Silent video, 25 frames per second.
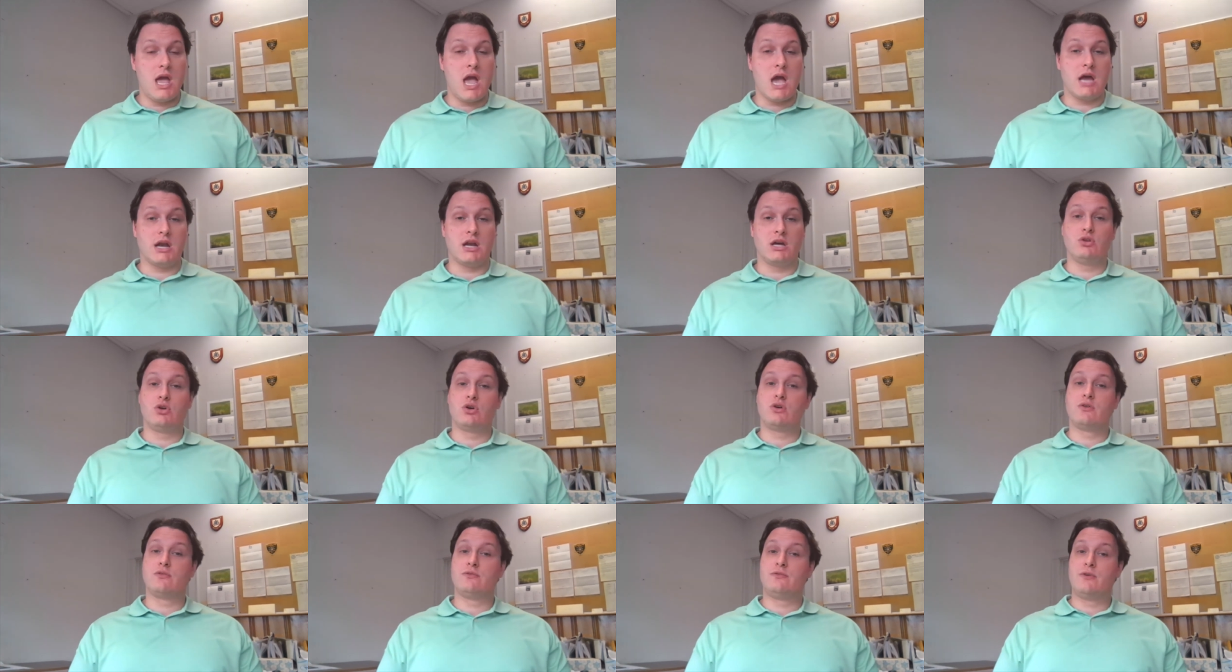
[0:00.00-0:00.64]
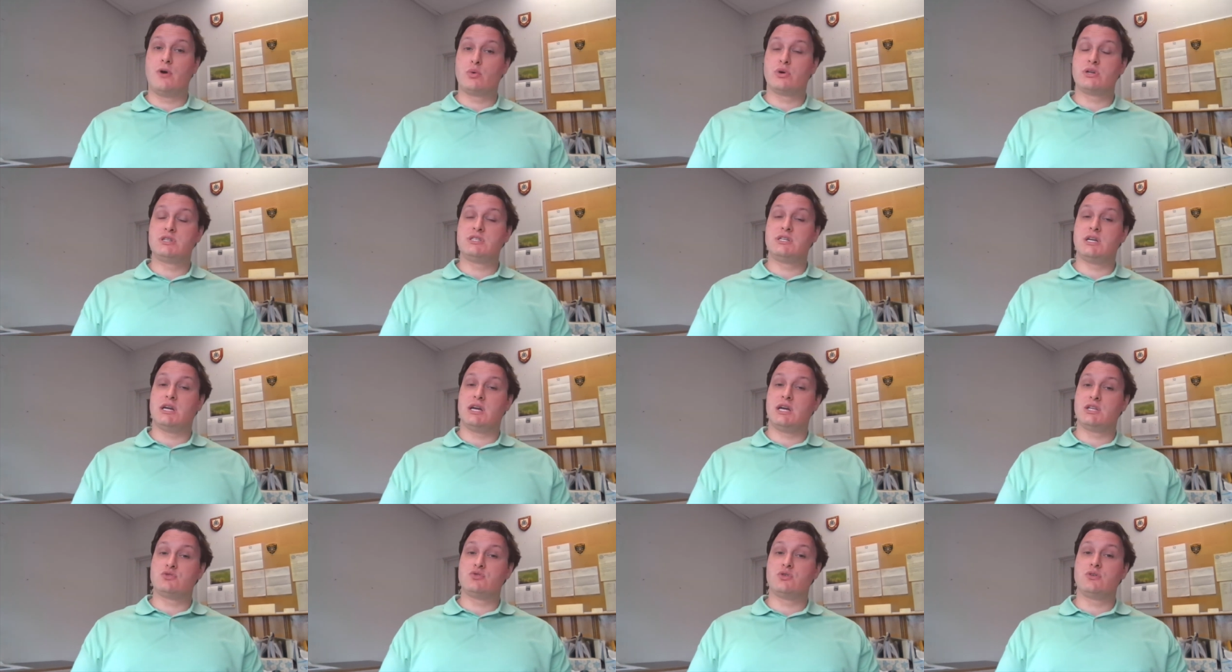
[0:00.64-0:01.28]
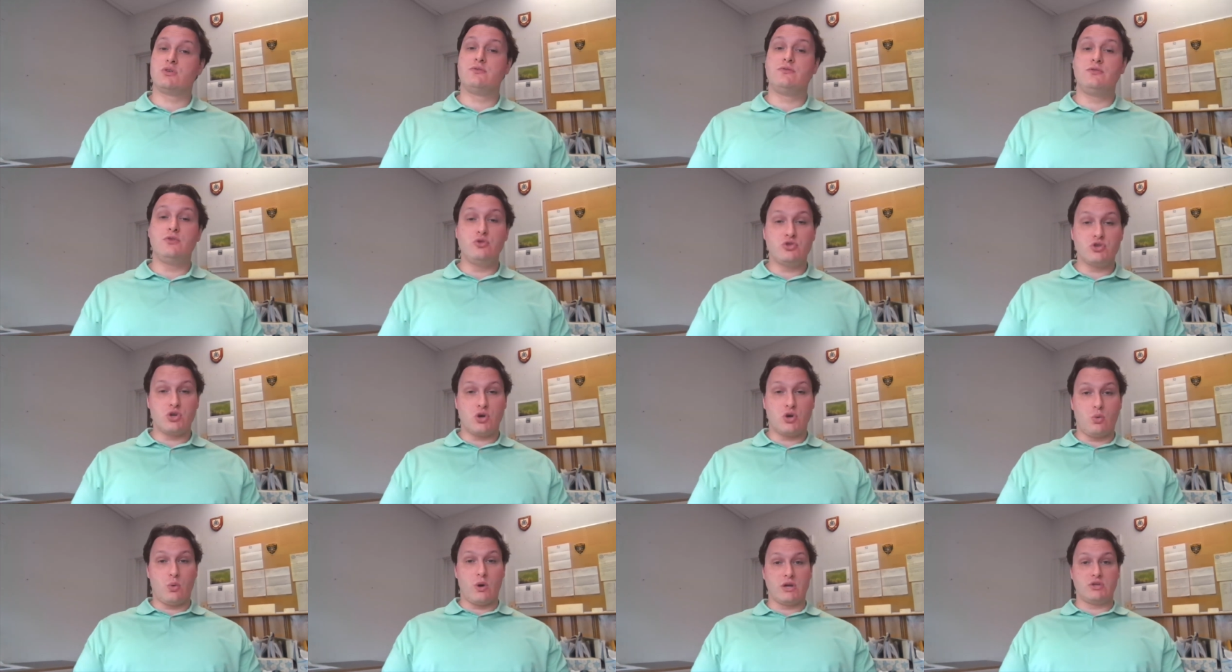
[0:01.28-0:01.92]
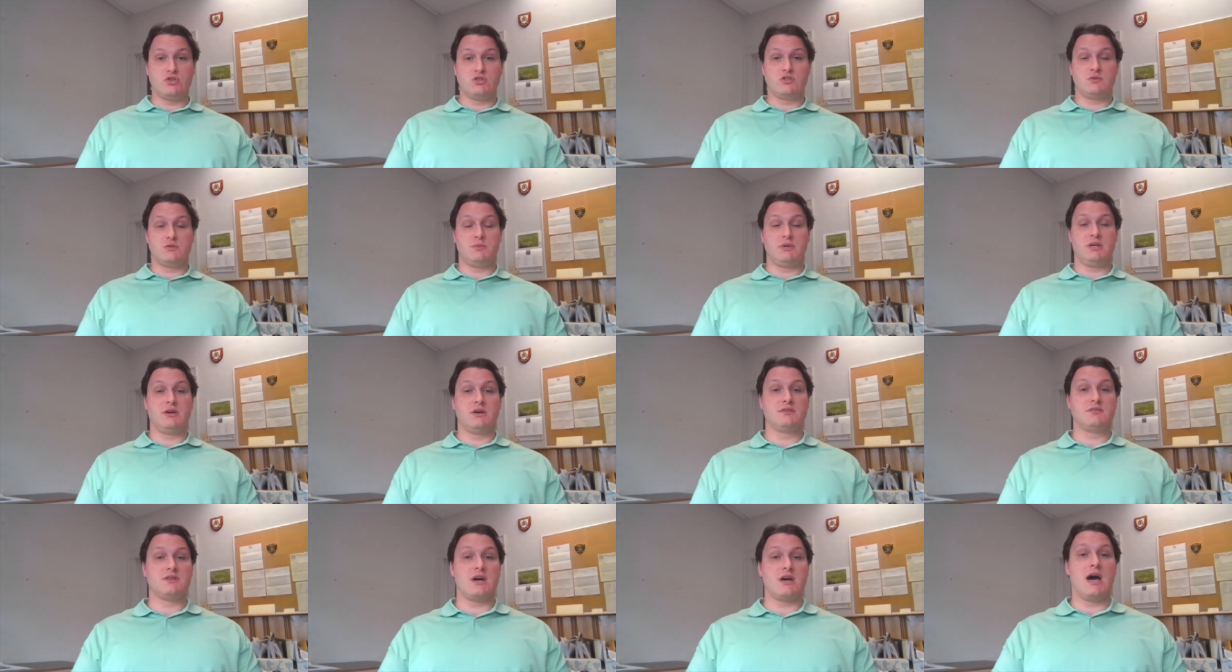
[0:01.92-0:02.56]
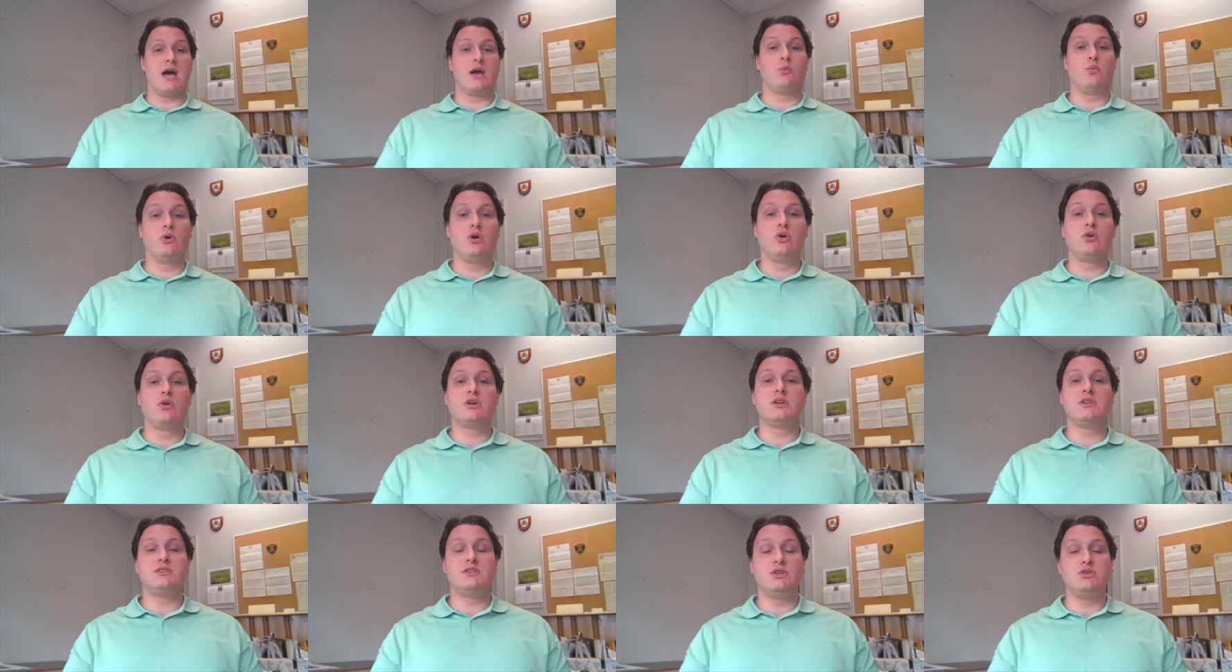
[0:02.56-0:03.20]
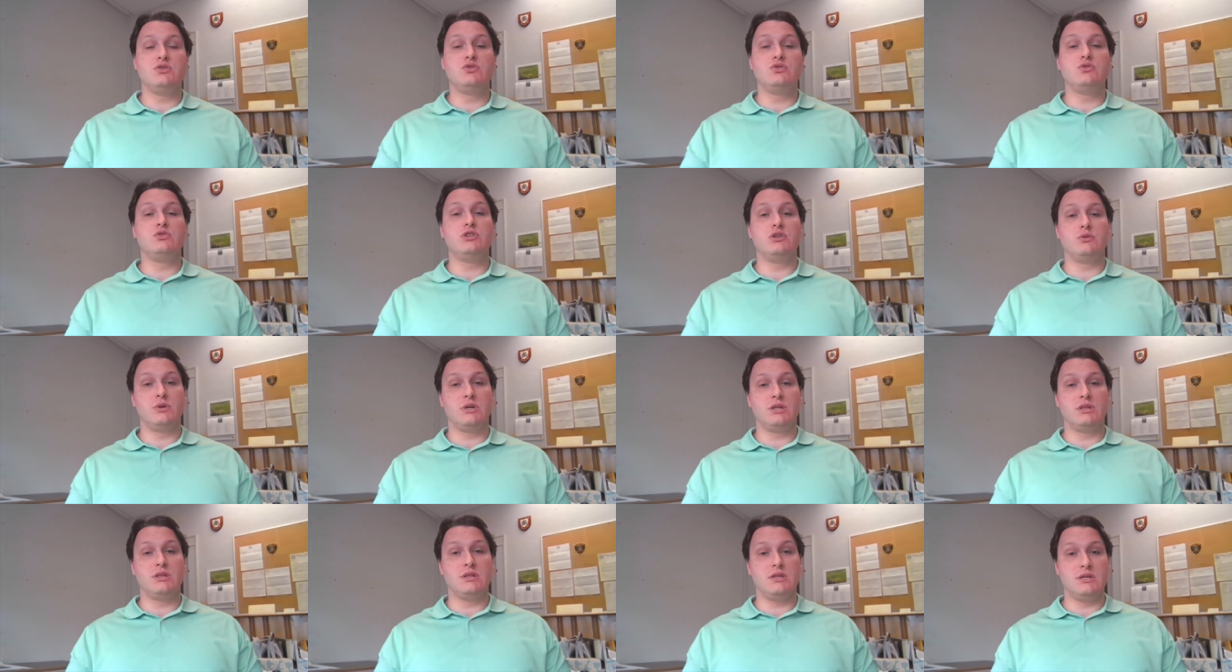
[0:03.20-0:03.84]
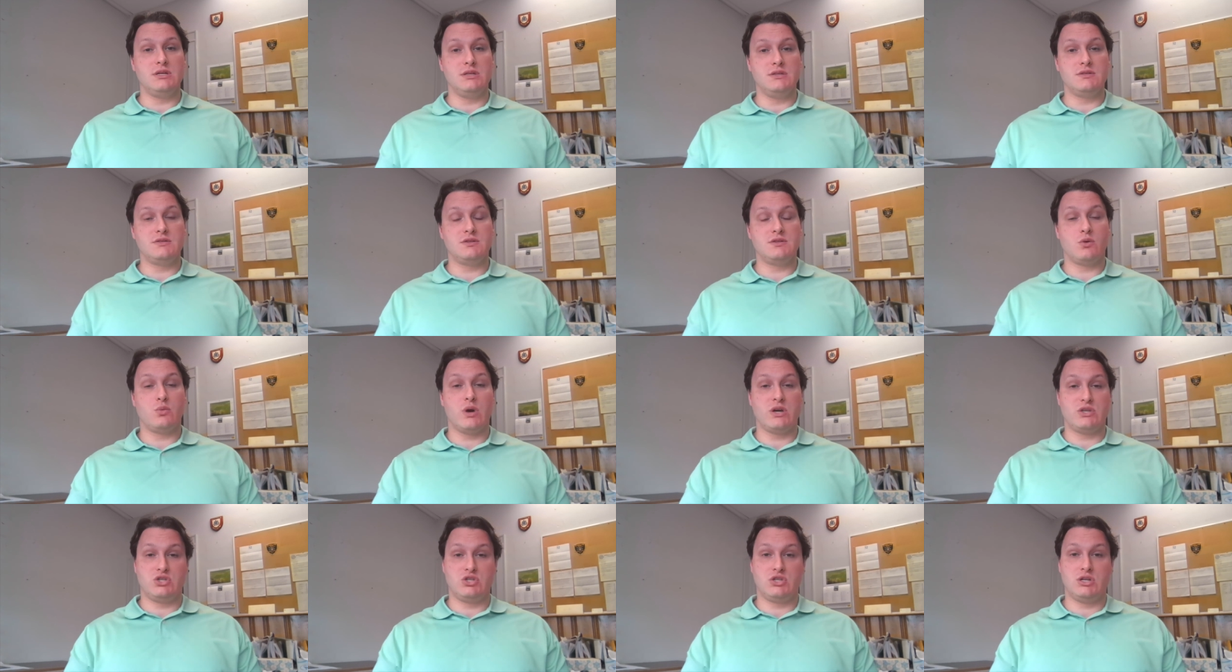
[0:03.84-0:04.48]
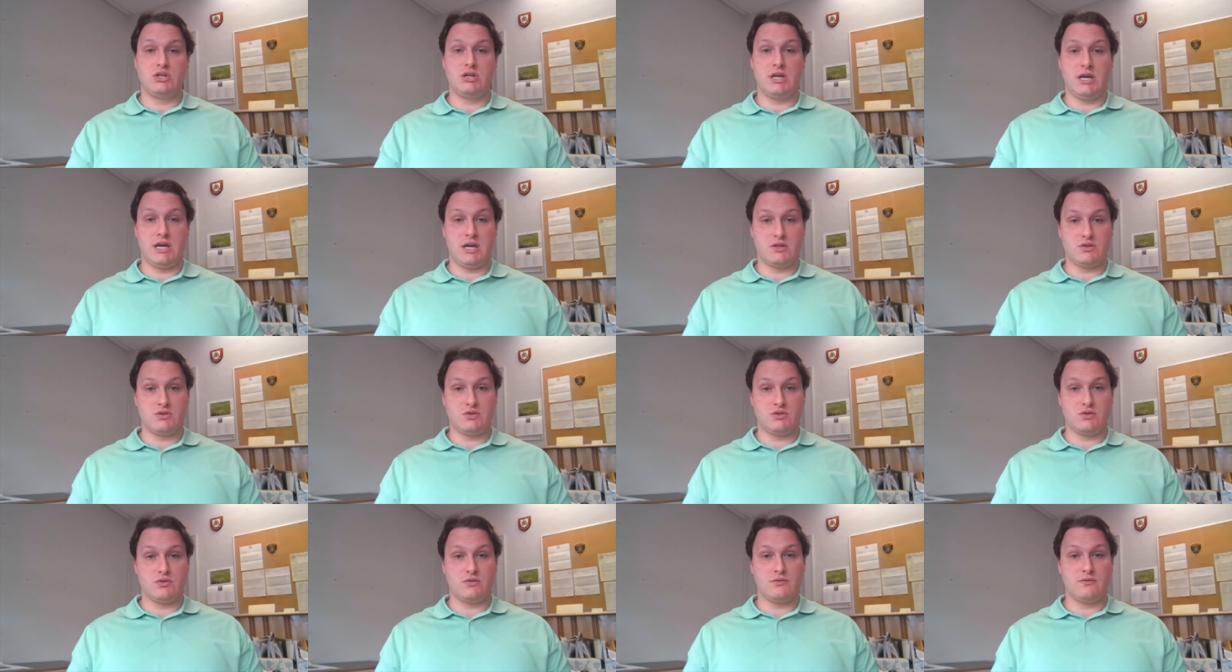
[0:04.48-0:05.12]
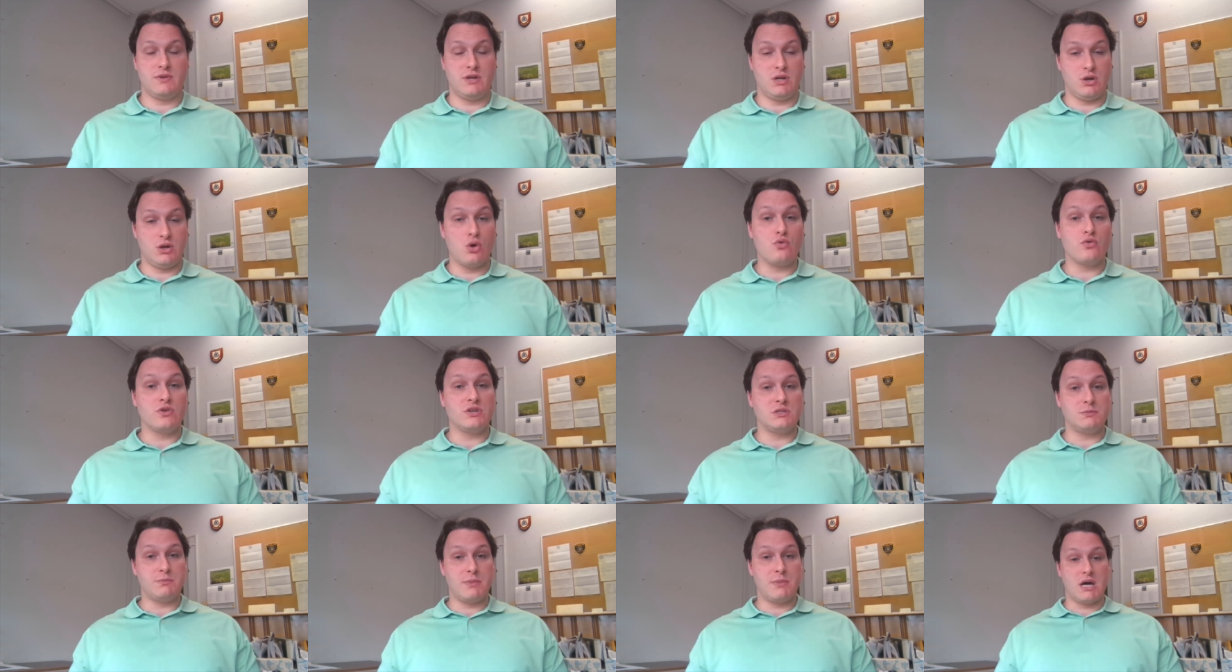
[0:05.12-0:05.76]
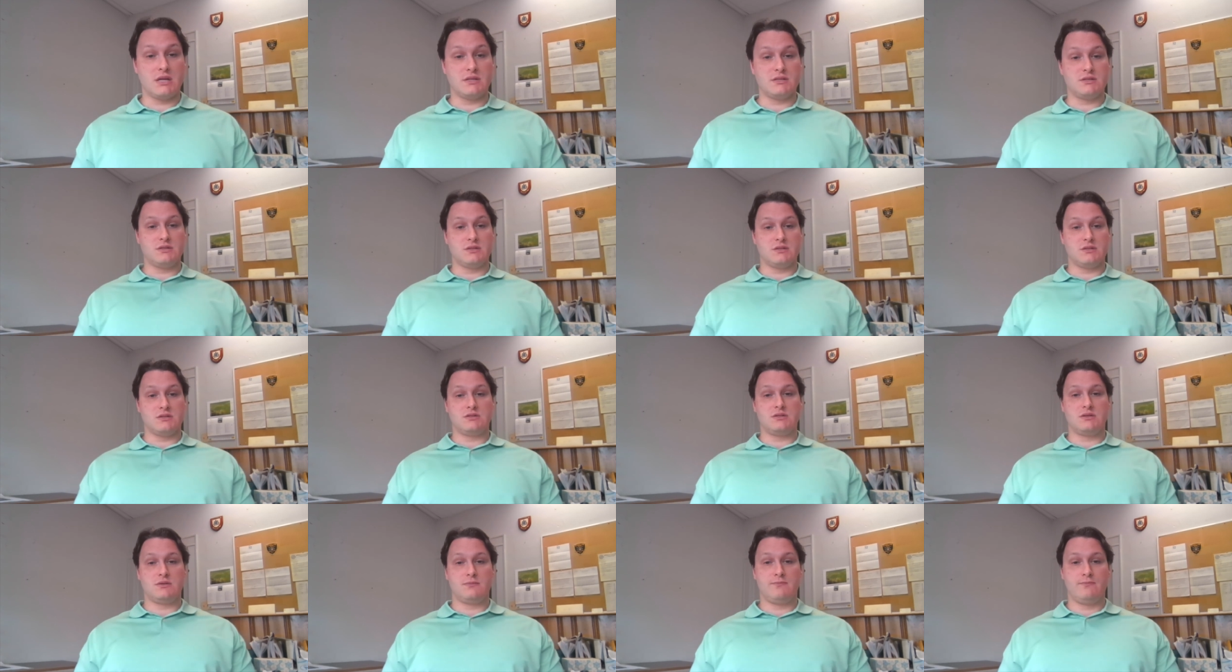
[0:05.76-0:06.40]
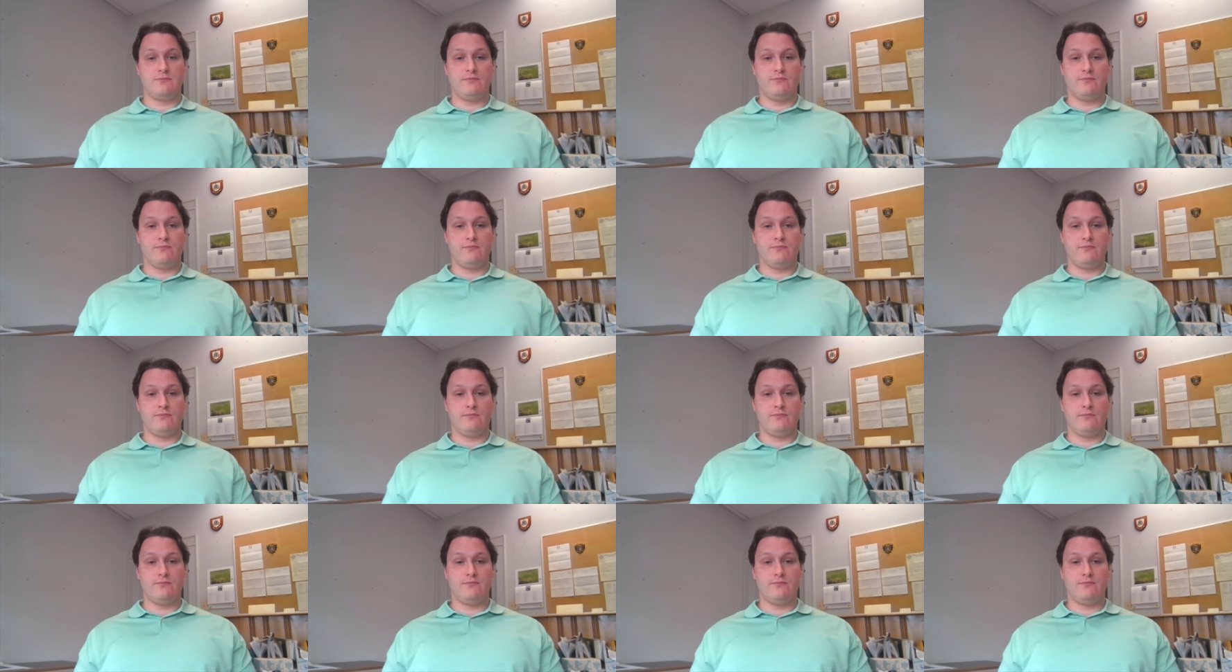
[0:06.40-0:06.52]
and I look forward to answering future questions because I will continue doing these question and answer video responses.